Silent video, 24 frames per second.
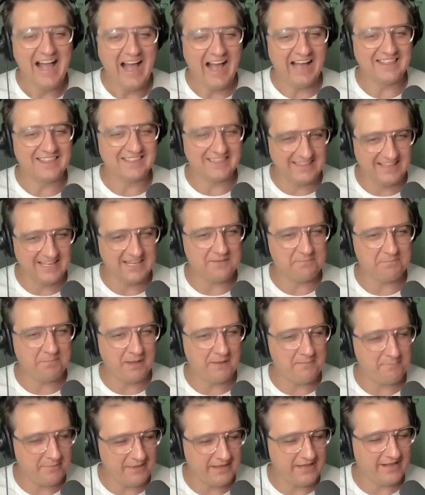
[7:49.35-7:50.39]
I think
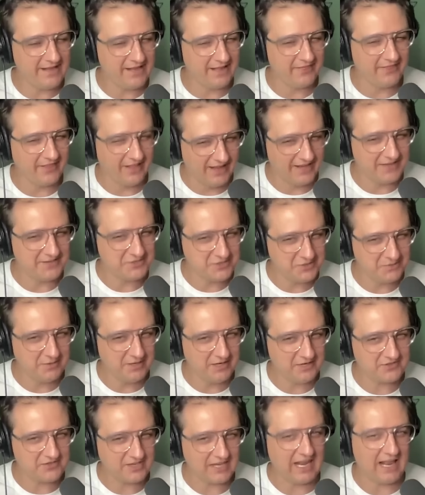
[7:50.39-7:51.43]
by being online too
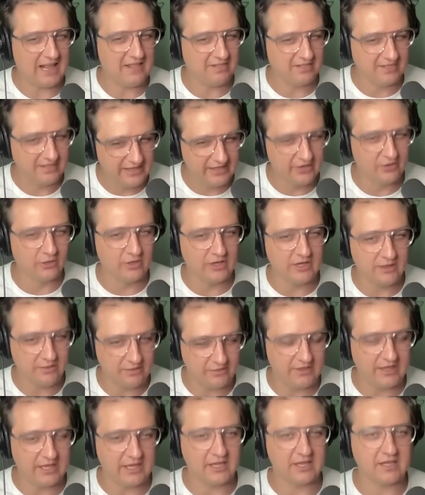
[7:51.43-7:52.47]
much. Like, I literally
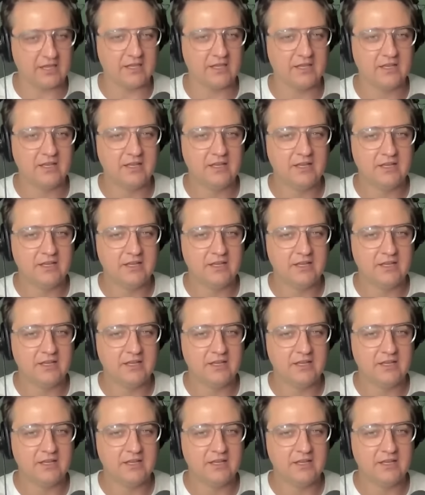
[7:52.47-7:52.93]
think